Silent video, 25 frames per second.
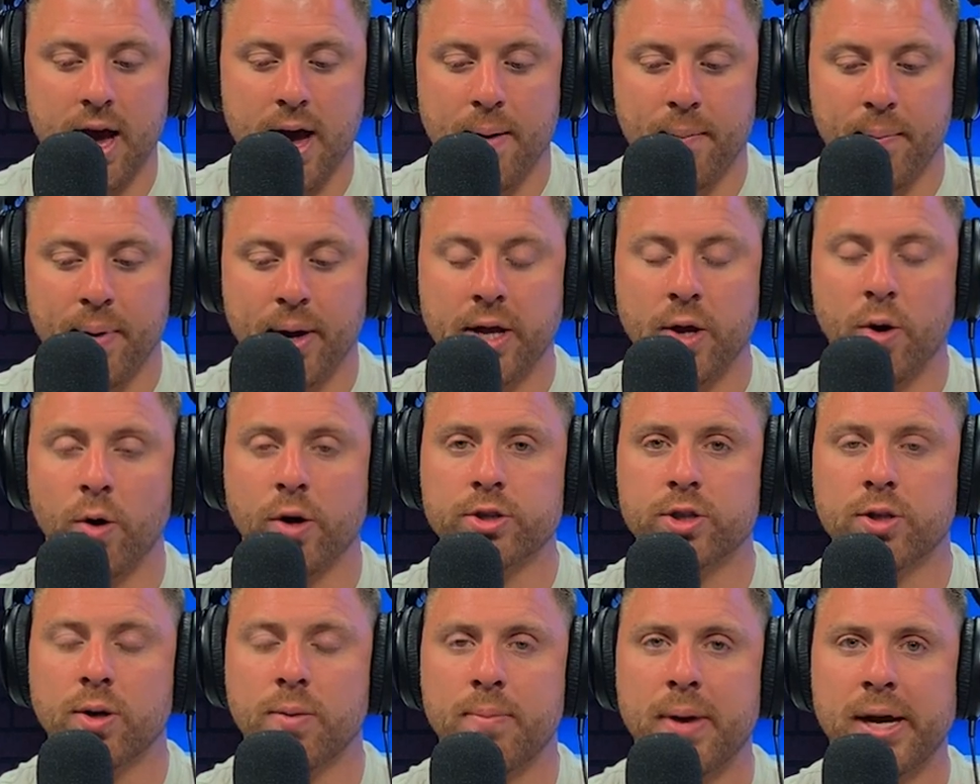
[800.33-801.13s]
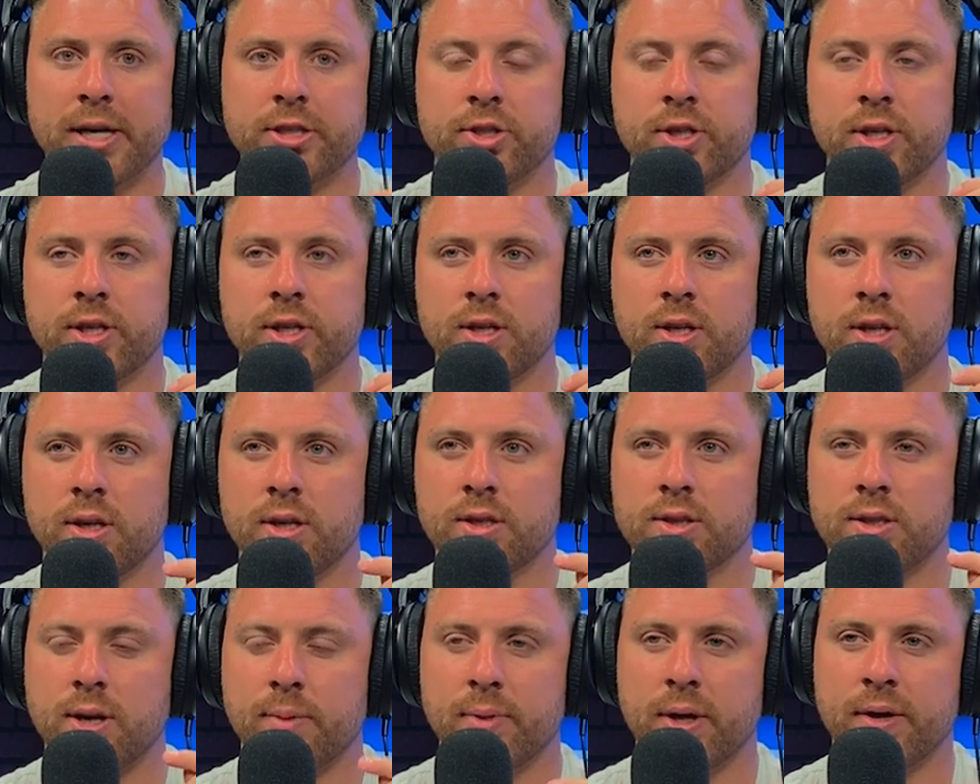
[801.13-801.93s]
But he also mentioned
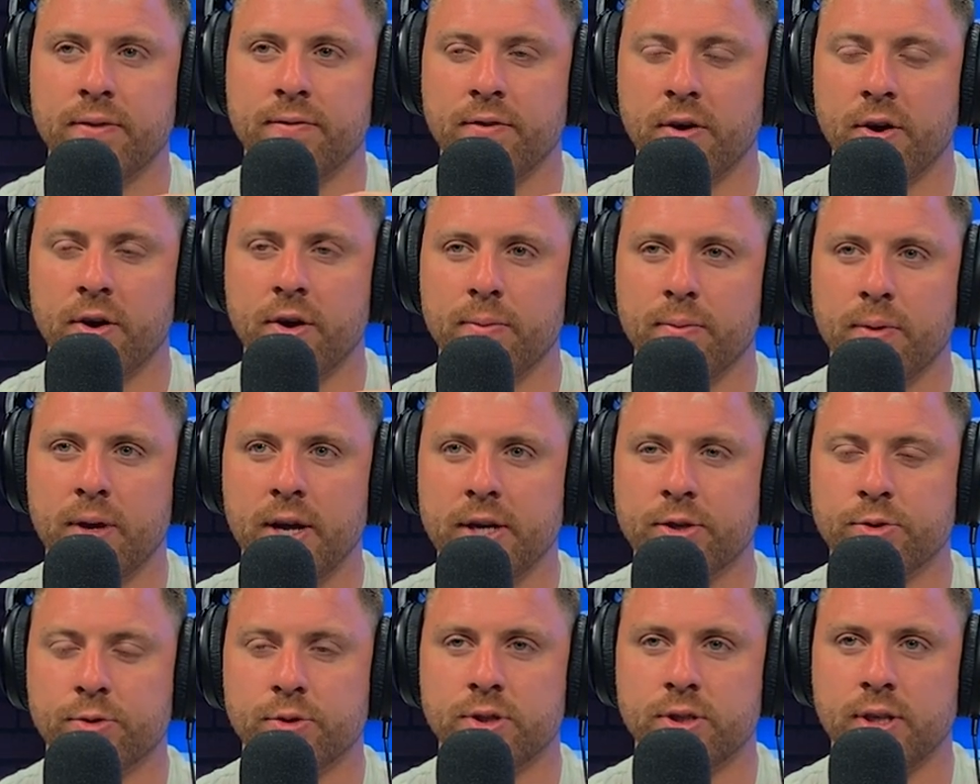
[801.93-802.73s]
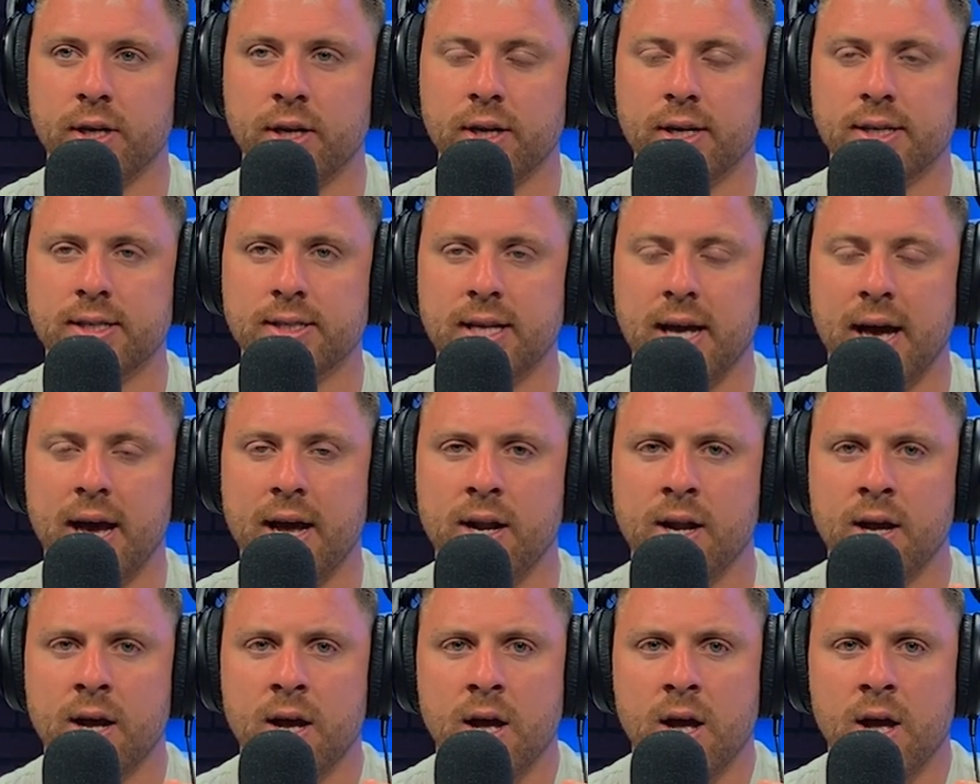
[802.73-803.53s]
something very interesting, is that